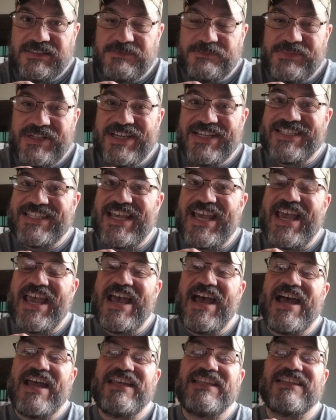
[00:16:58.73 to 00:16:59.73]
Because
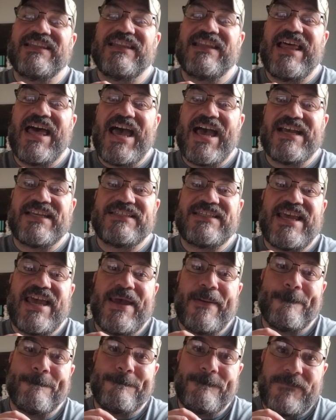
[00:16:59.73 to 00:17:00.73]
AI lacks
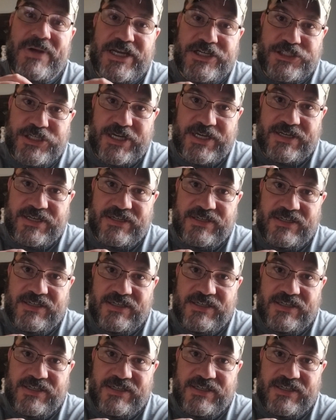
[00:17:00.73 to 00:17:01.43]
ambition.